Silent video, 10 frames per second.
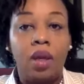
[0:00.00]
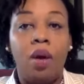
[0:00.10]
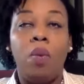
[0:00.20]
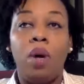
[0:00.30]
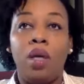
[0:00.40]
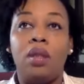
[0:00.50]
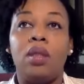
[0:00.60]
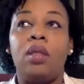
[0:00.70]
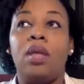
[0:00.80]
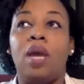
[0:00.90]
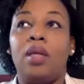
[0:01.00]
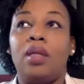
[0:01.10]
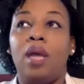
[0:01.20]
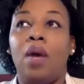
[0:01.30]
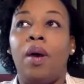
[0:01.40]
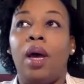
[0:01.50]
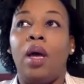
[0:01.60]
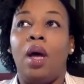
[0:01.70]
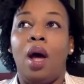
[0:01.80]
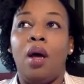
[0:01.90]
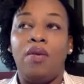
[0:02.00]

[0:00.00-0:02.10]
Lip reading: where they say, okay, yeah,